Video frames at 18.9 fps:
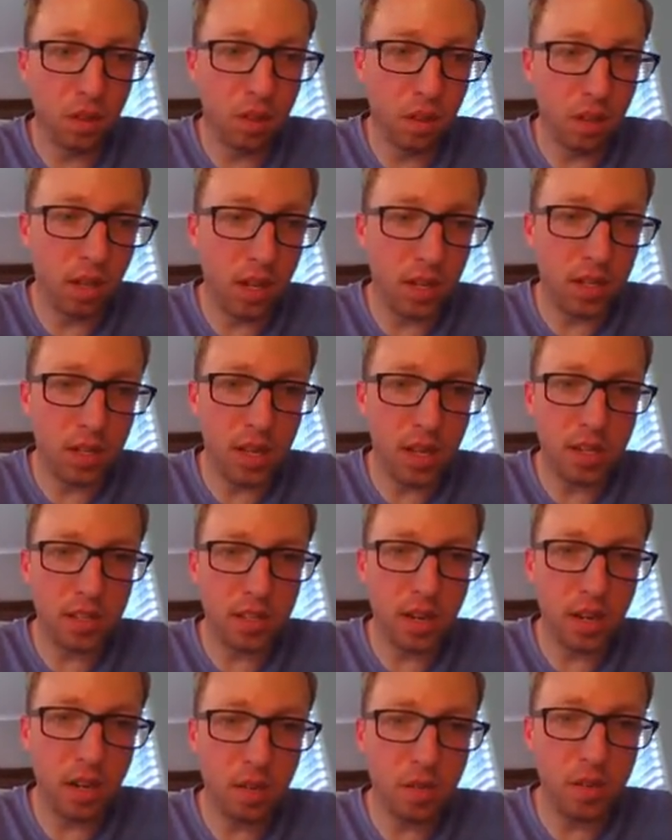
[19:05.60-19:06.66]
That takes
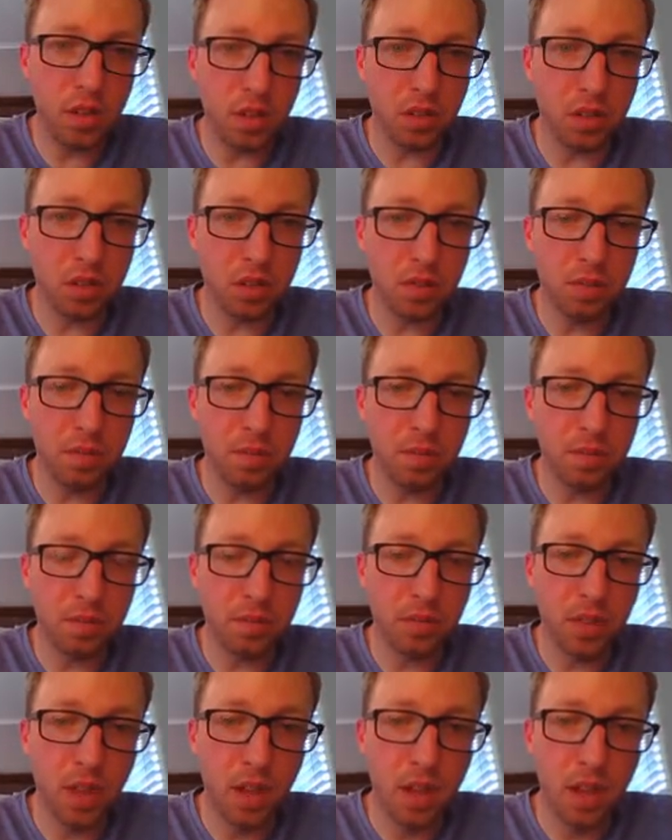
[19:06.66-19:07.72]
care of this.
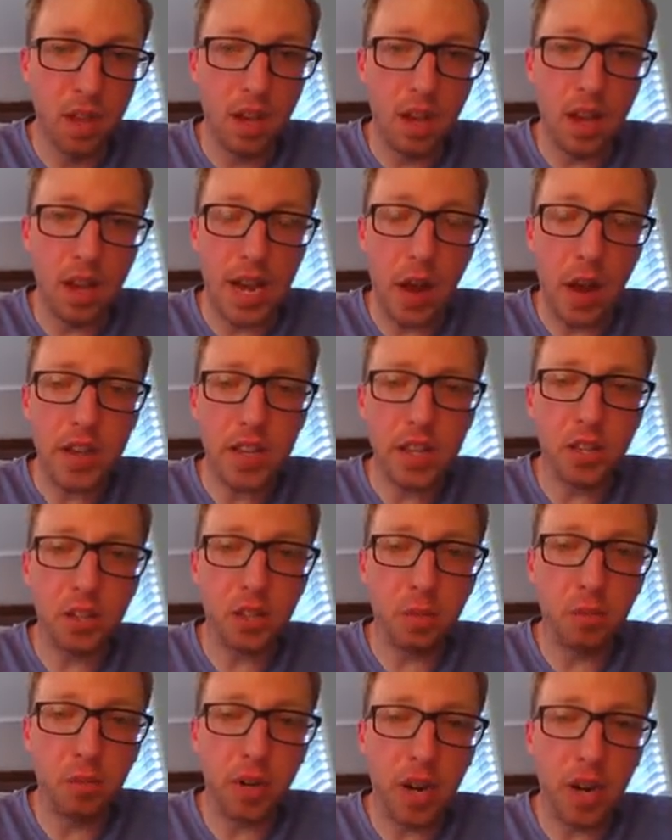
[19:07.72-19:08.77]
Now we need to
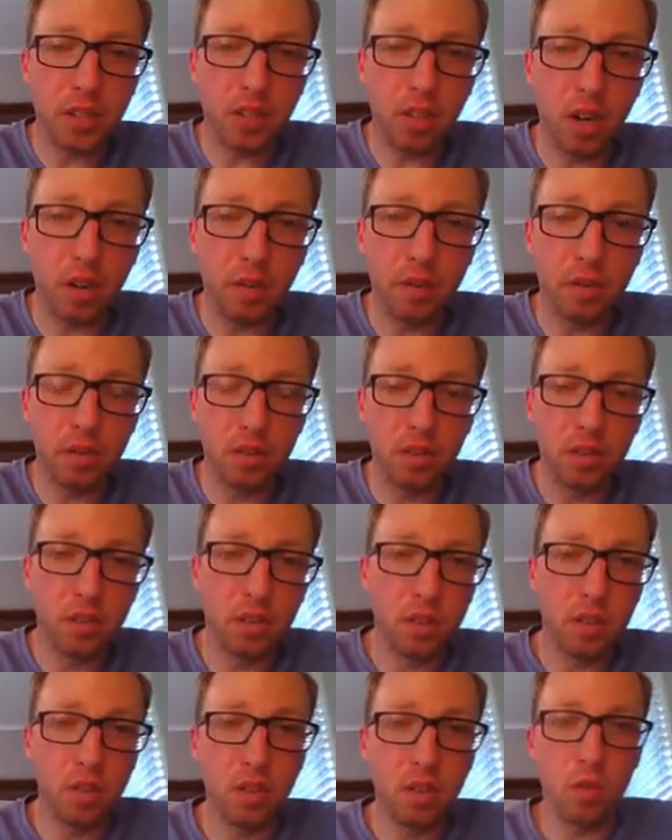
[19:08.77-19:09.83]
subtract off
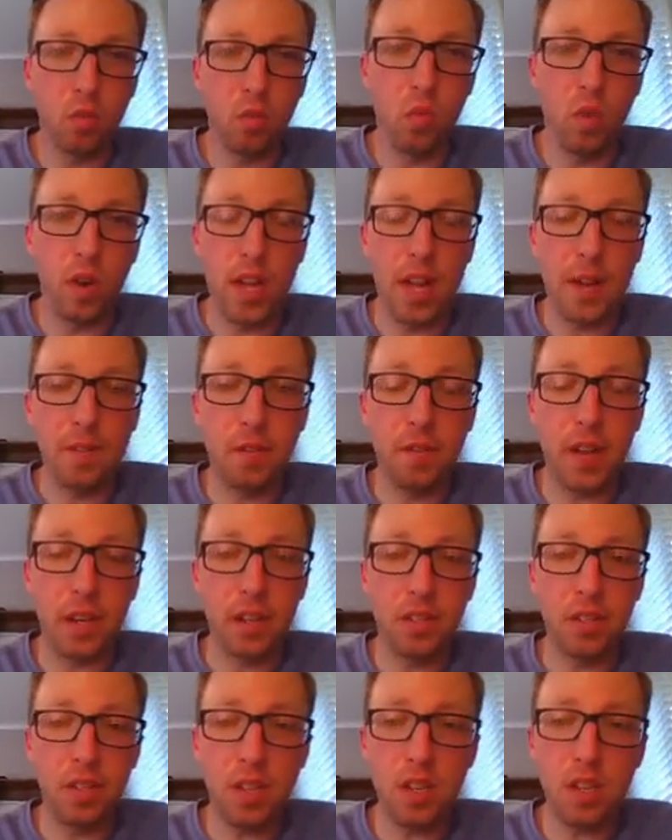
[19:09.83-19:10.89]
what f of x
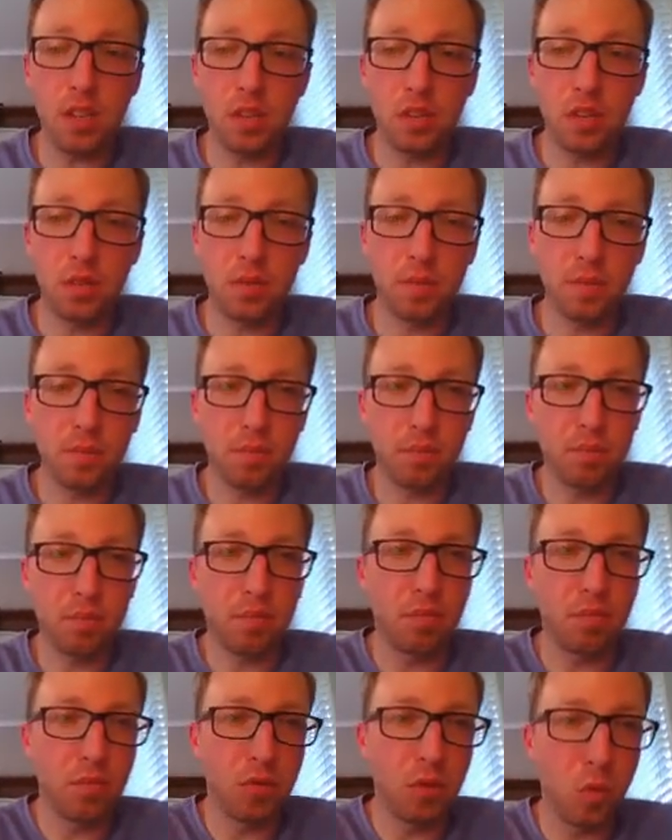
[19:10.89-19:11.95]
is.
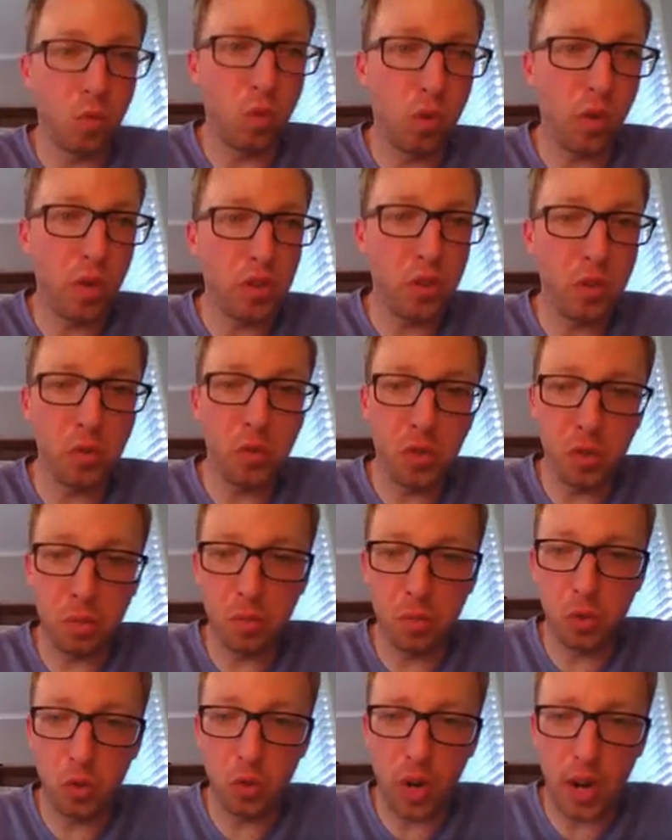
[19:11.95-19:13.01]
So we're going to
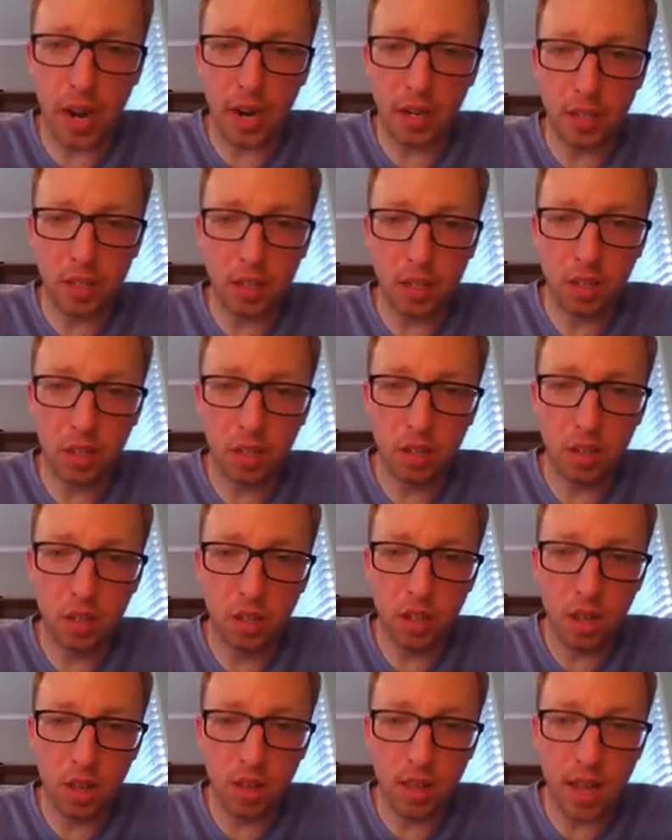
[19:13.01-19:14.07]
subtract
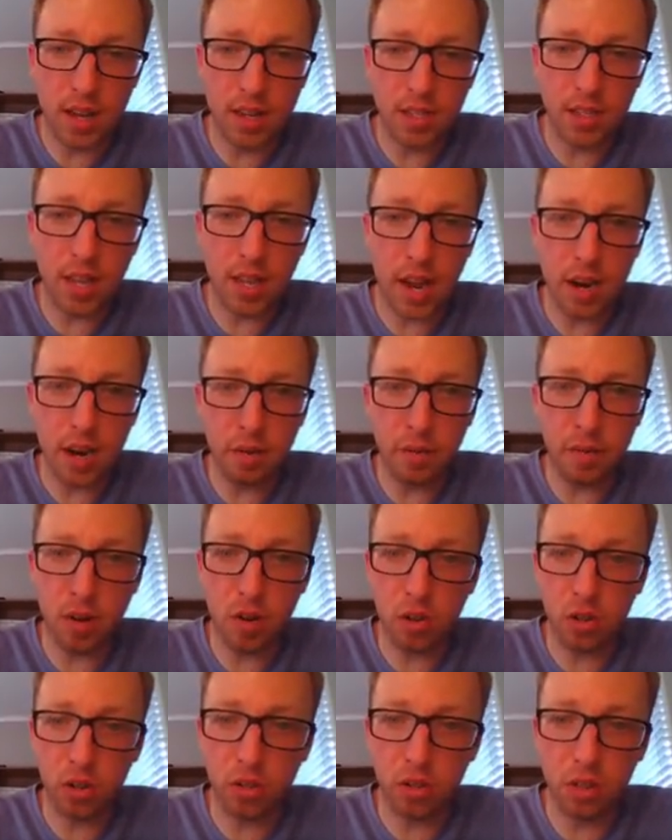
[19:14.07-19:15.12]
that entire
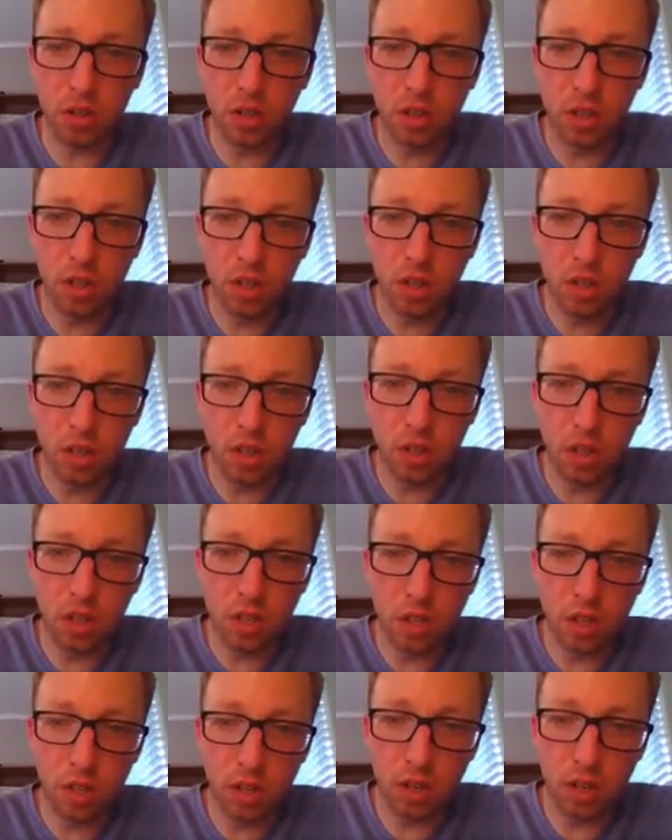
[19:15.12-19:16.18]
function.
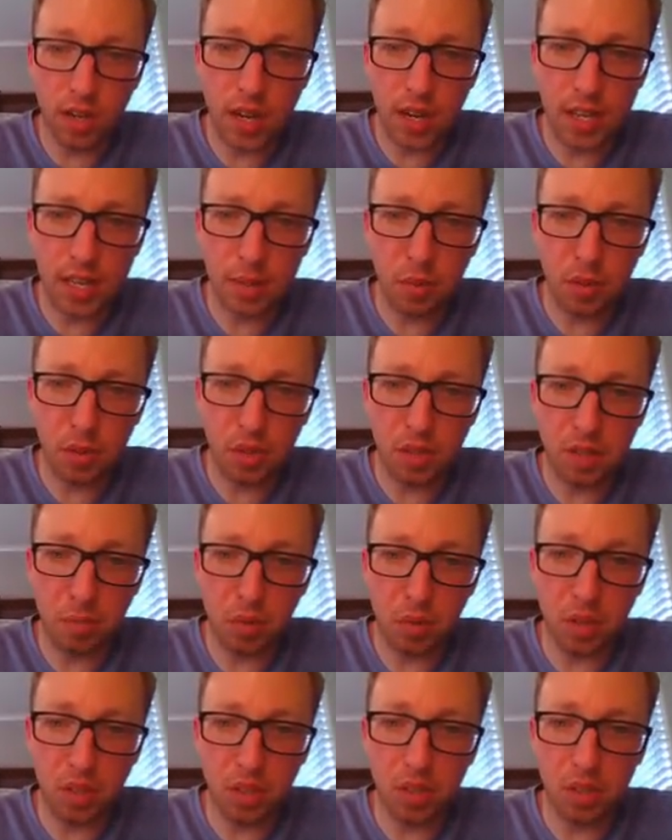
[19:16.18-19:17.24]
Now let's put this in
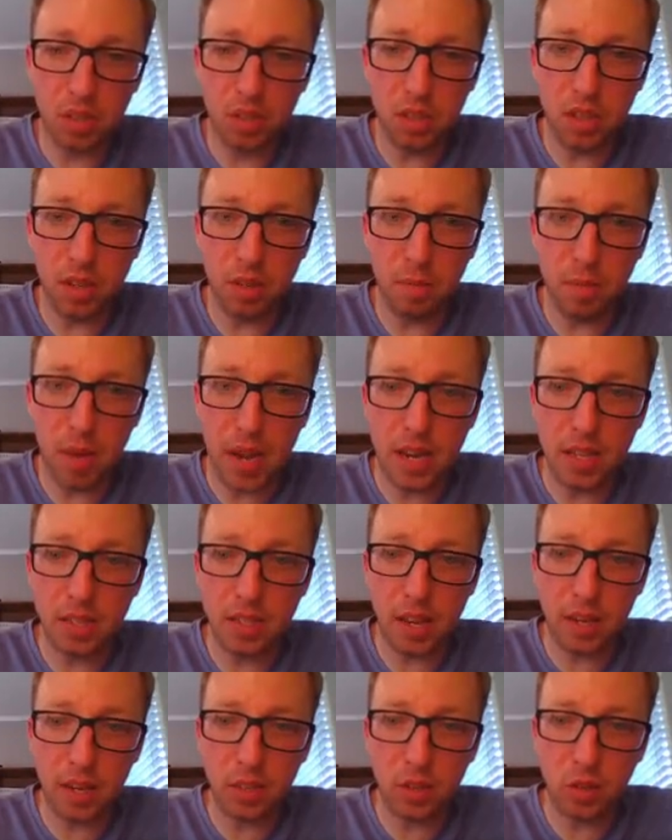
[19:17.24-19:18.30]
parentheses. Minus
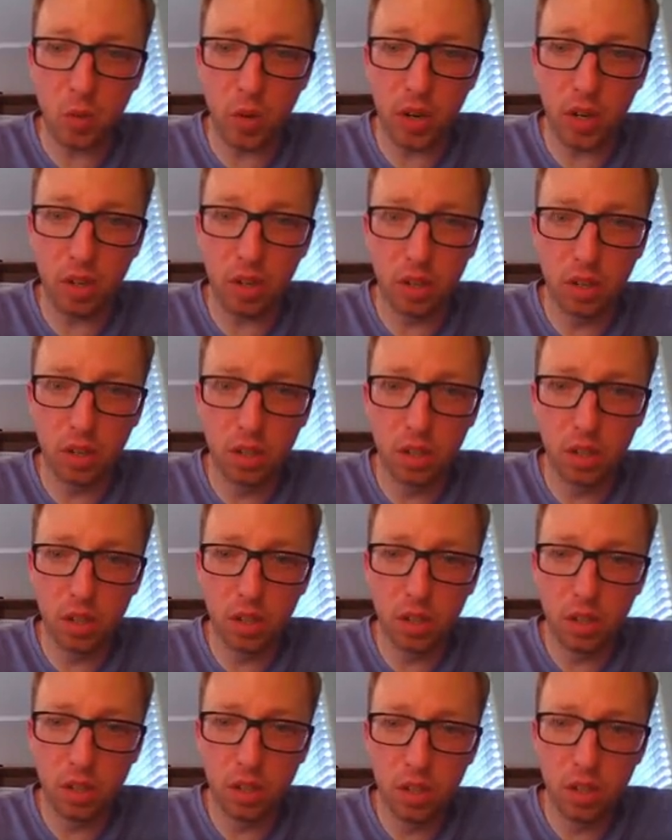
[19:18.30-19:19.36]
x squared
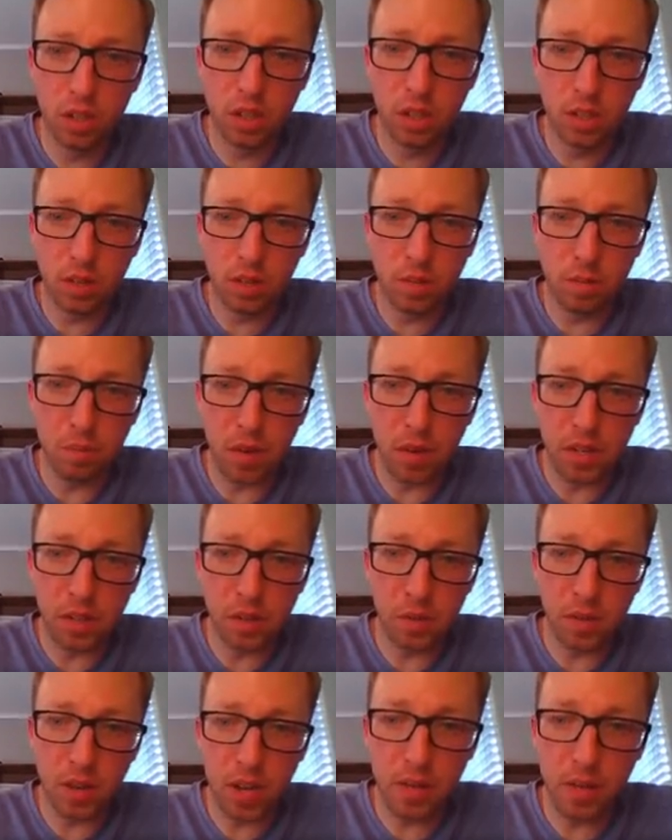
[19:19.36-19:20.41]
minus
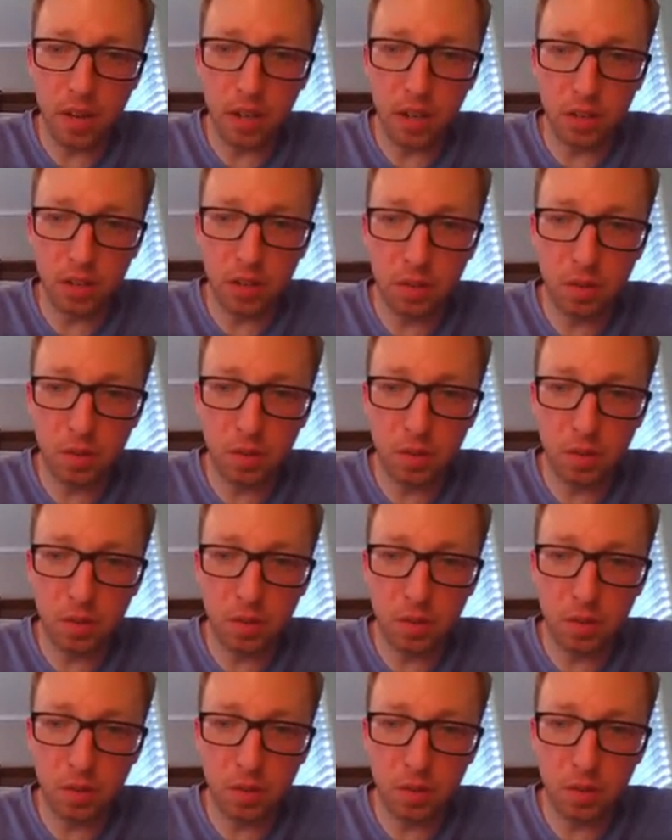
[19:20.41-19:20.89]
5x